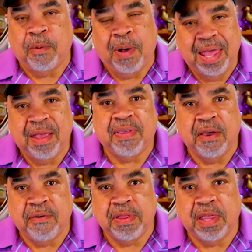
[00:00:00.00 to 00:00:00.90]
Why is
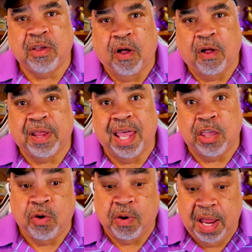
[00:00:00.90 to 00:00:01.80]
everything called
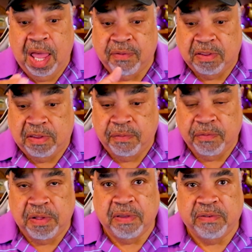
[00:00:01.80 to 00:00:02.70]
hate? You can have a
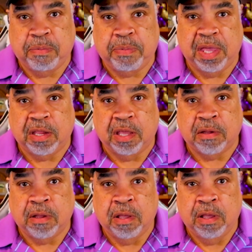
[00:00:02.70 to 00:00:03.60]
difference of
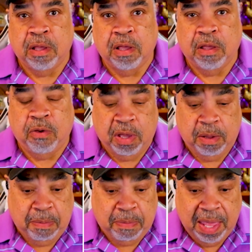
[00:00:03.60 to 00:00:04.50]
opinion. You
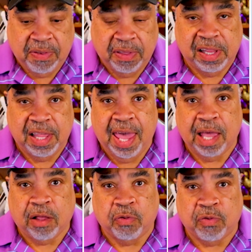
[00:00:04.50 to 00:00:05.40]
can basically
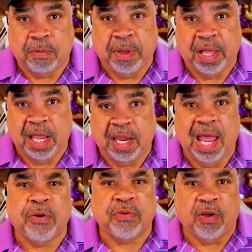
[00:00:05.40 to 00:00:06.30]
heckle somebody, and
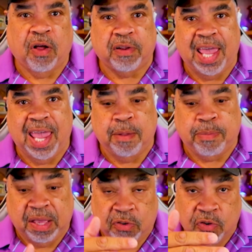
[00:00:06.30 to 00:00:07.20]
now it's called hate
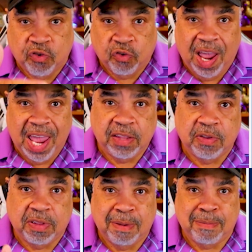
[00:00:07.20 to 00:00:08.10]
because they're trying
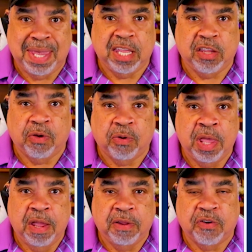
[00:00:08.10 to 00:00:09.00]
to demean you.
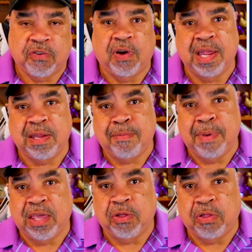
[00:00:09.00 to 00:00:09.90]
They're trying to
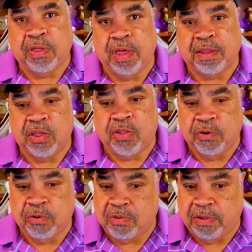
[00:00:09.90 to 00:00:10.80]
make you think that
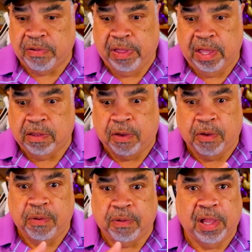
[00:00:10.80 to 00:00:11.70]
you're just like the
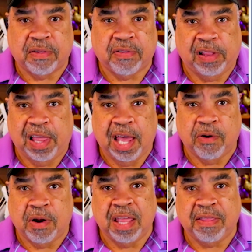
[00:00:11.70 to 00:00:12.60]
Ku Klux Klan
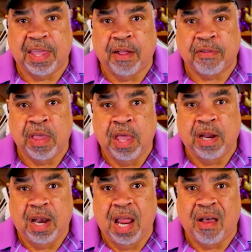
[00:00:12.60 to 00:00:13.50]
or anything else.
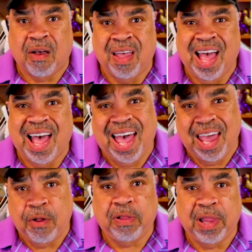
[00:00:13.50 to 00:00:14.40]
No,
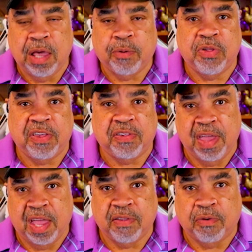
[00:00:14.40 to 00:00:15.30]
I don't like what she
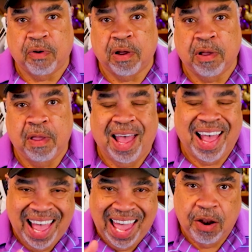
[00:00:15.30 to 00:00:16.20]
stands for.
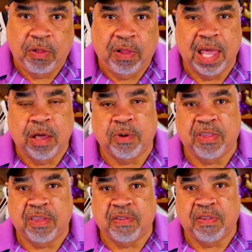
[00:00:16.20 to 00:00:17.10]
I don't like what
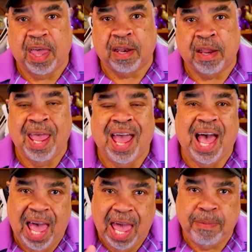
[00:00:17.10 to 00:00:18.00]
she said.
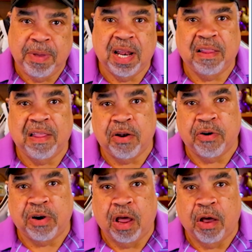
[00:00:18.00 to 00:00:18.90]
I'm going to let
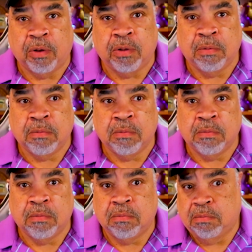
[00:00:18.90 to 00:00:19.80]
her know.
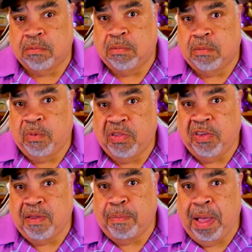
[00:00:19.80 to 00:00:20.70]

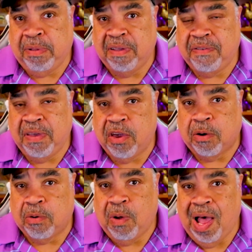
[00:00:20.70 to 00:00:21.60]
She's a public
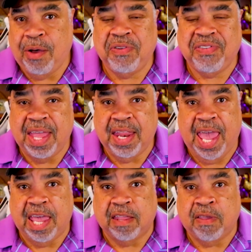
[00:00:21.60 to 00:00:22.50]
figure. How is that
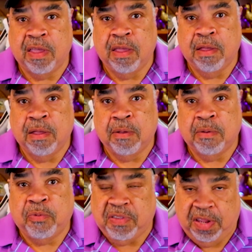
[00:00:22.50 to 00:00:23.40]
hate?
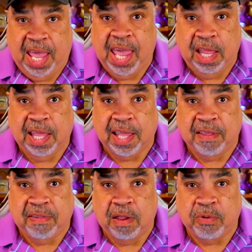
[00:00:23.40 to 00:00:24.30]
Was it hate, like
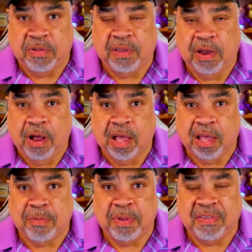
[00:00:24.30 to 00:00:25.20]
I said, when Sarah
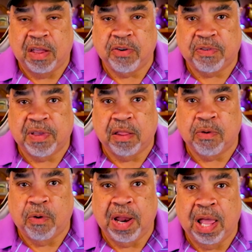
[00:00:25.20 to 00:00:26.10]
Huckabee Sanders got
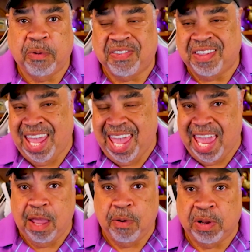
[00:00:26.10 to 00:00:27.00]
thrown out? Was it
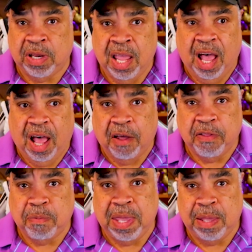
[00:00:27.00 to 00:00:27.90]
hate when
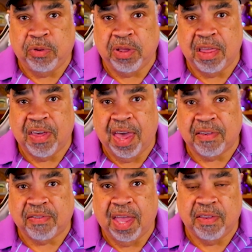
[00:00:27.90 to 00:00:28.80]
other people get
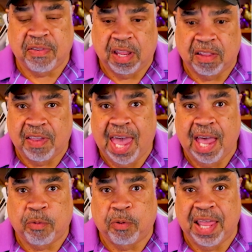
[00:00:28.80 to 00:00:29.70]
chastised and
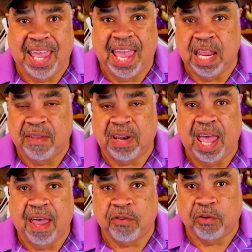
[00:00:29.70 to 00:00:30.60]
attacked where they can't even
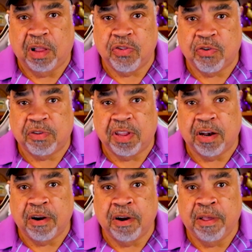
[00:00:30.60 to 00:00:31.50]
have their lunch or
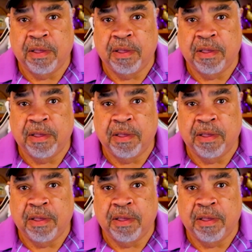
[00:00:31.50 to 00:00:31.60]
dinner?